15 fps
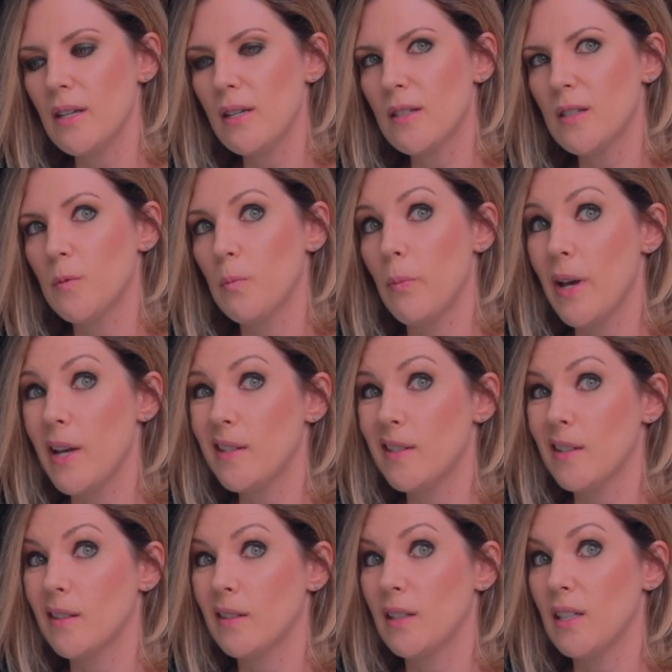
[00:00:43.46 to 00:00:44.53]
is
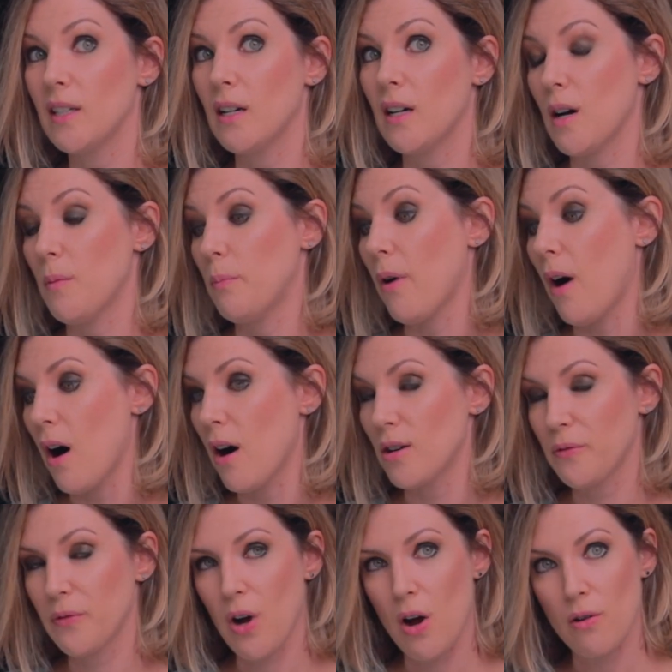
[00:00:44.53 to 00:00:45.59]
basically a part
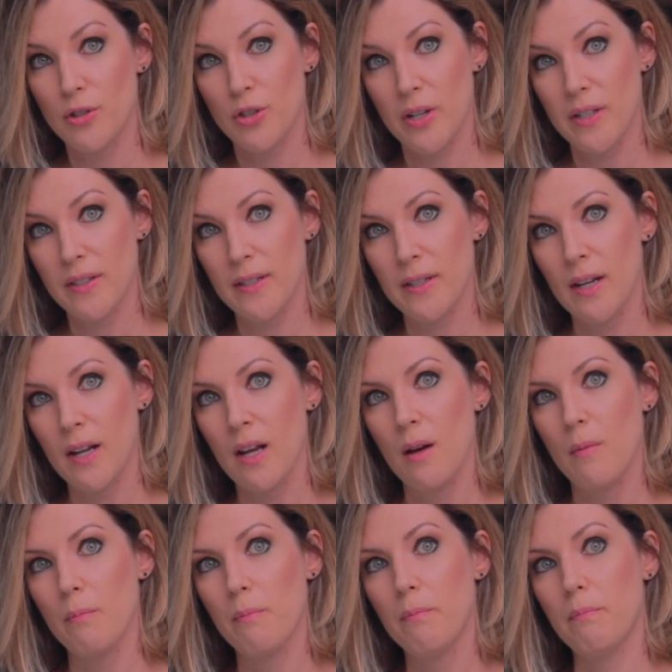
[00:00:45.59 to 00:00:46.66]
of contrast.
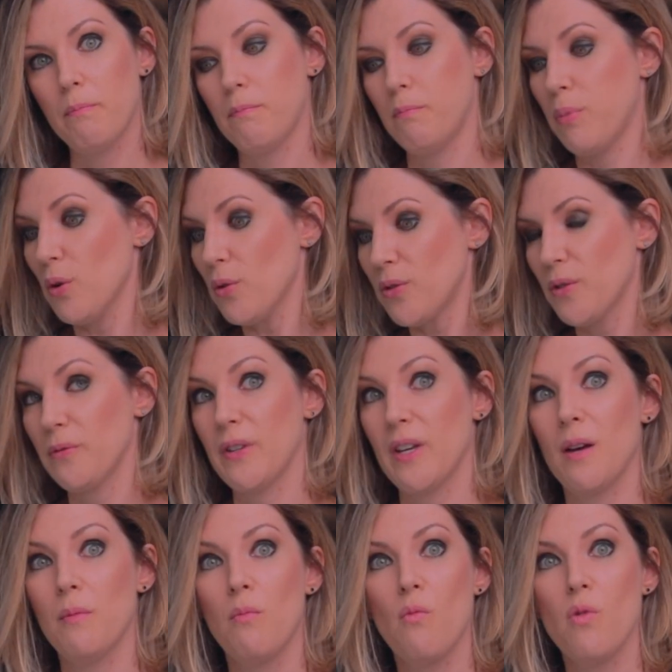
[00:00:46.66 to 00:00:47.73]
Both of
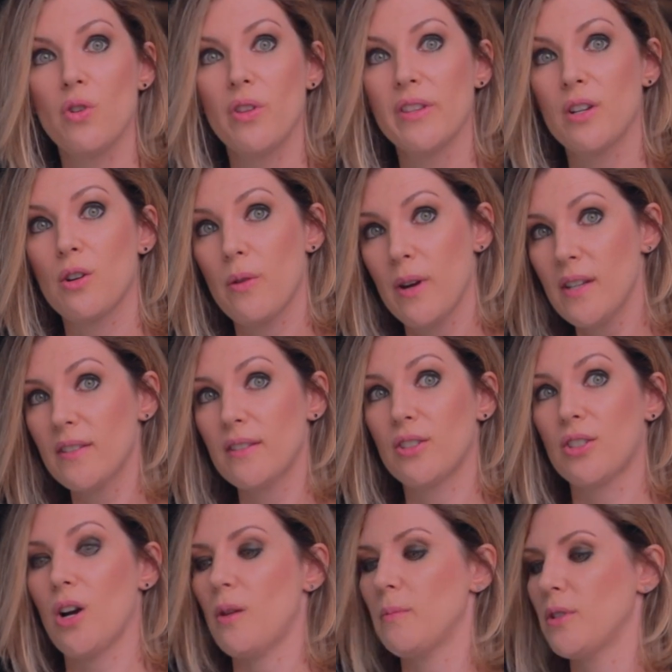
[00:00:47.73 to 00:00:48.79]
them will increase the
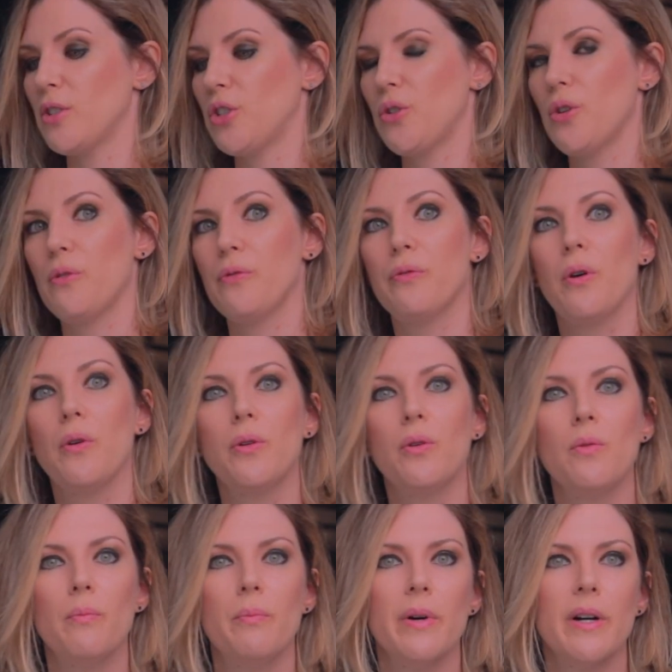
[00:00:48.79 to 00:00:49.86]
sharpness to your
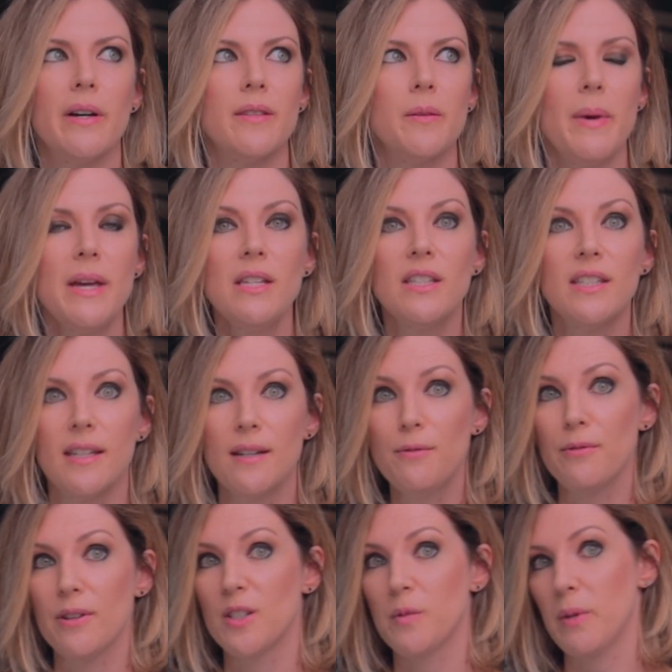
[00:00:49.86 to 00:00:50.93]
photo, but the main
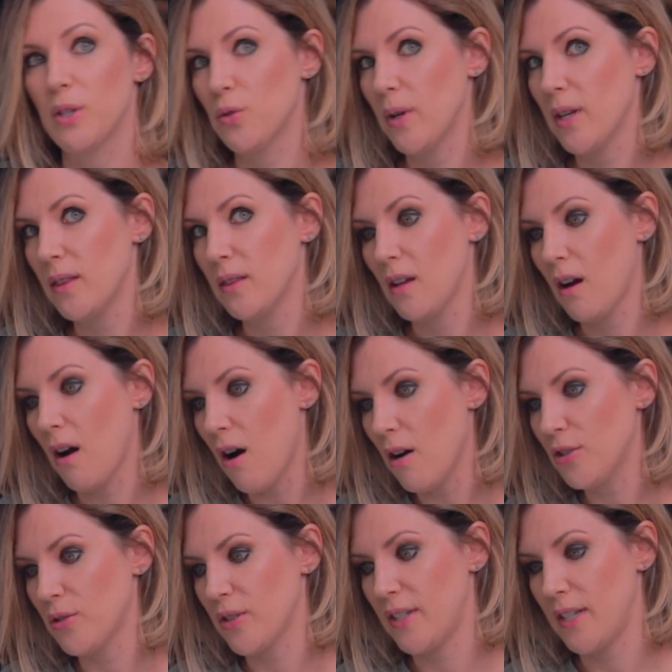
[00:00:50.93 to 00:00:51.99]
difference between
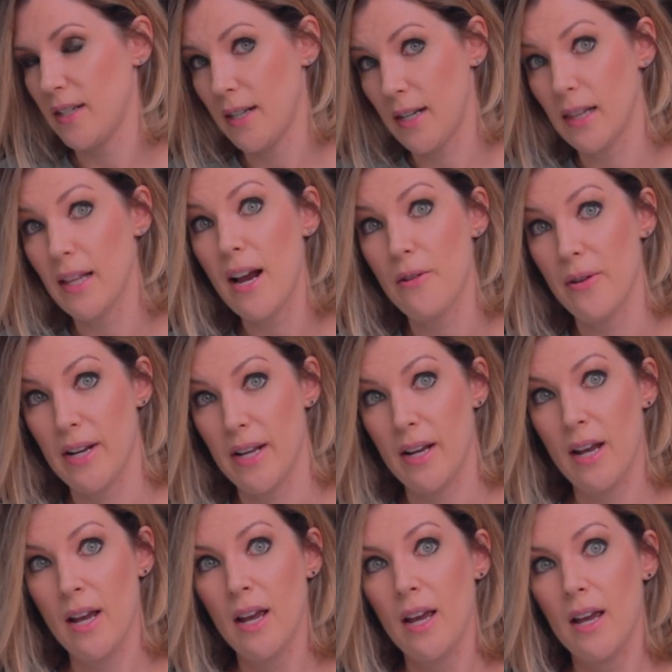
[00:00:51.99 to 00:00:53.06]
contrast and clarity
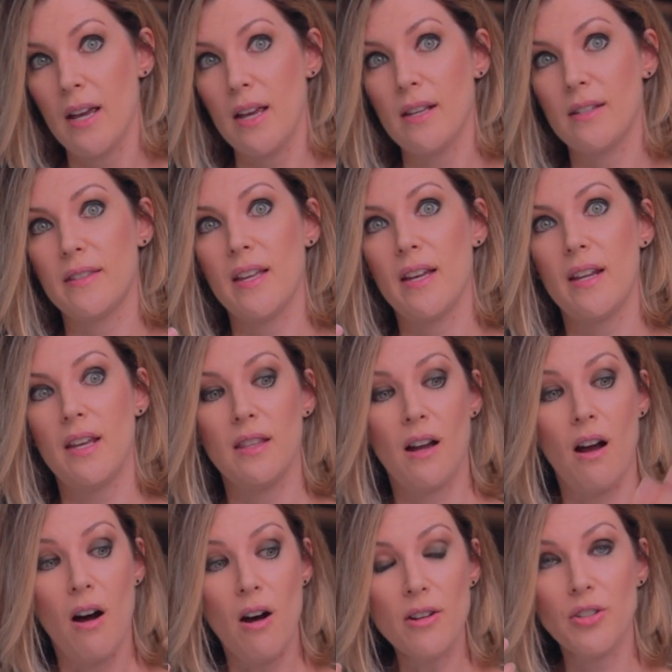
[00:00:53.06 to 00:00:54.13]
is that in
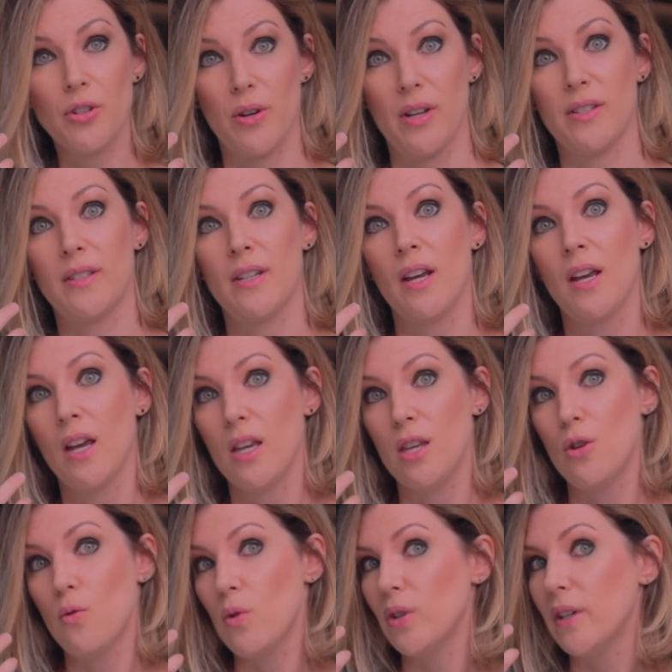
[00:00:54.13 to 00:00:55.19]
contrast,
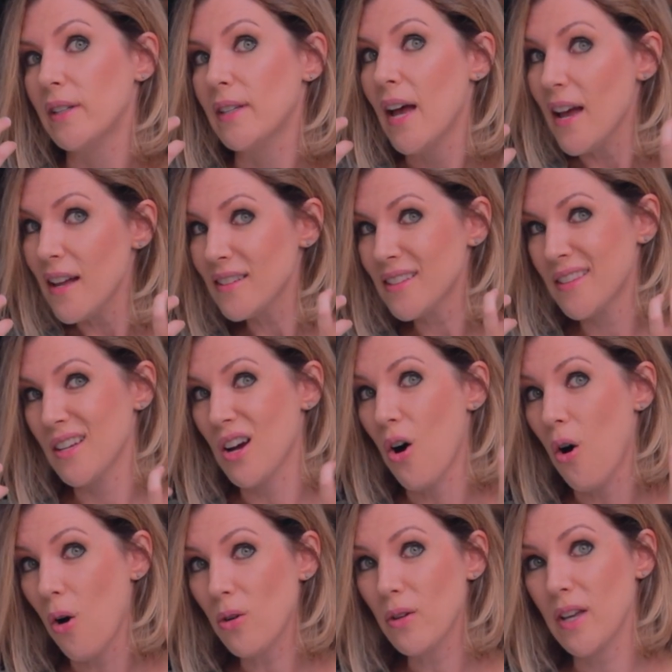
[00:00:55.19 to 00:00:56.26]
you will enhance the
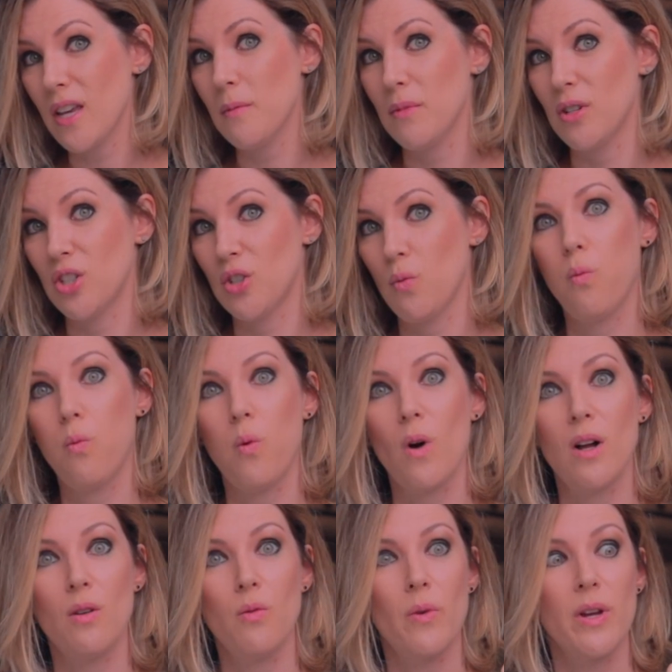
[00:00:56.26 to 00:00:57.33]
whole image,
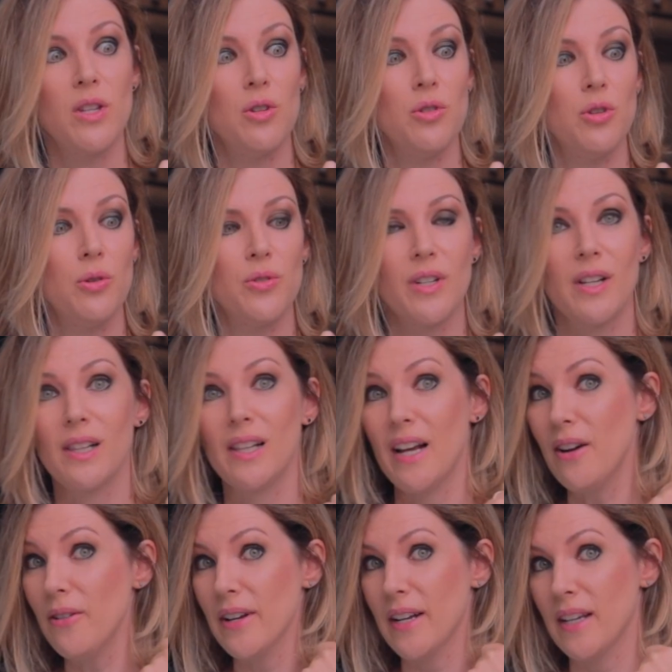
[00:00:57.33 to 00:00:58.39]
while when you use
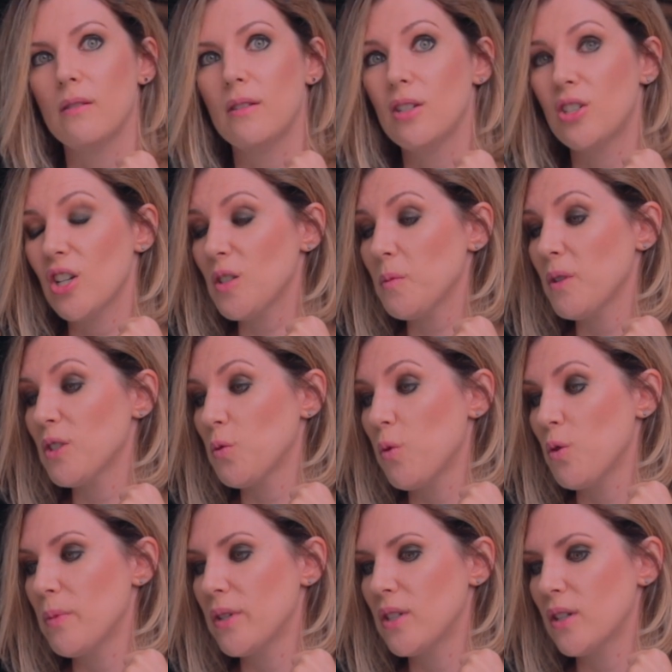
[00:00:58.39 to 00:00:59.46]
clarity, the adjustments
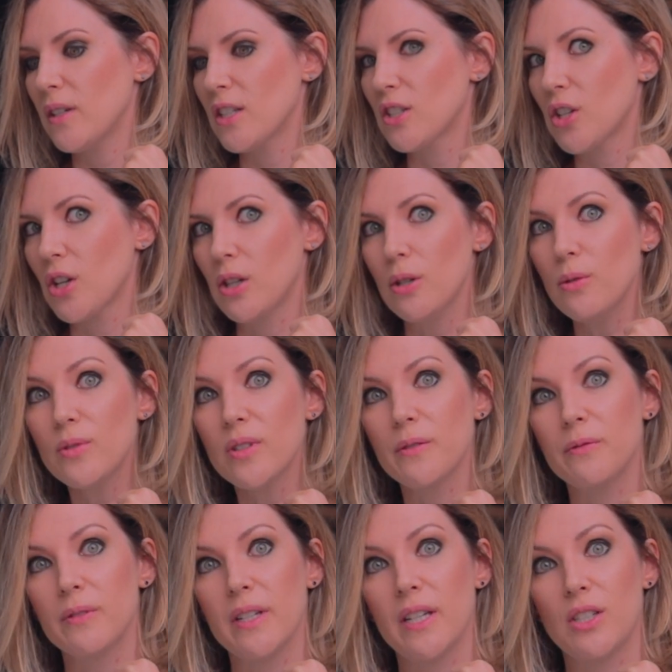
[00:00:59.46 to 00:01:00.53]
will be done
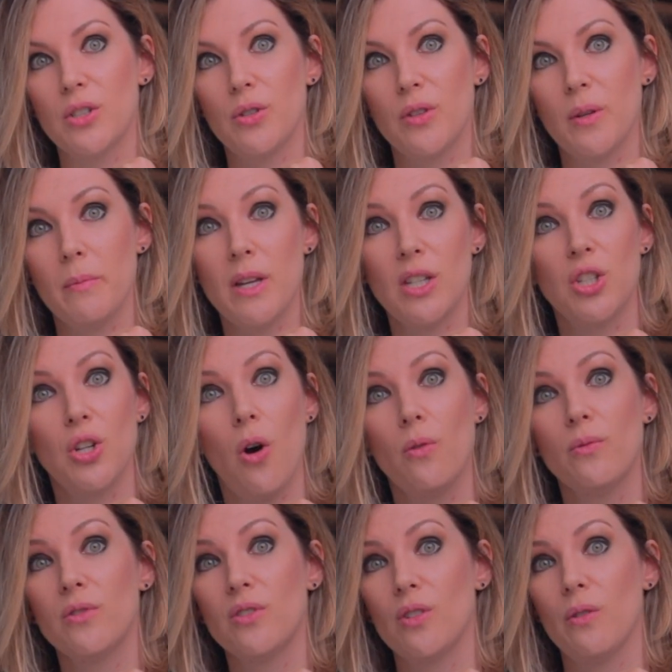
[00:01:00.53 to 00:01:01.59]
exclusively to the
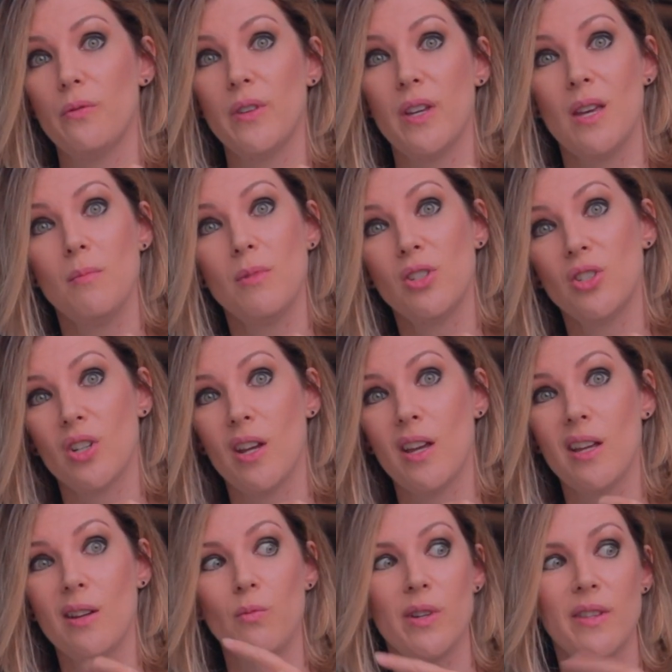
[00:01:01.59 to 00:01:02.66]
midtones of the image,
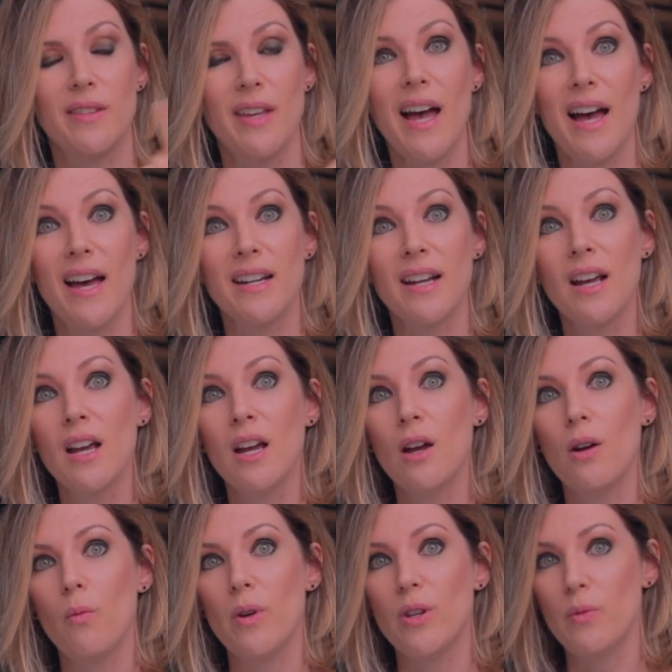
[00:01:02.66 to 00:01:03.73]
and with that,
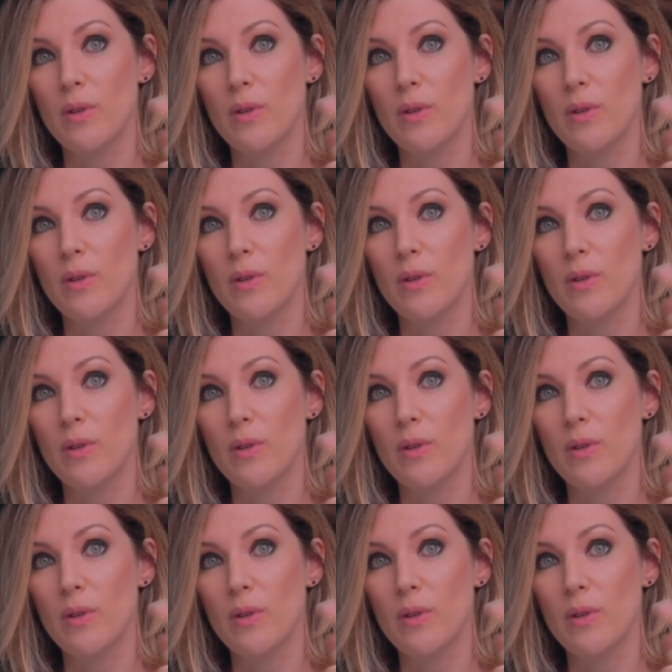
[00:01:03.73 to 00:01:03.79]
when you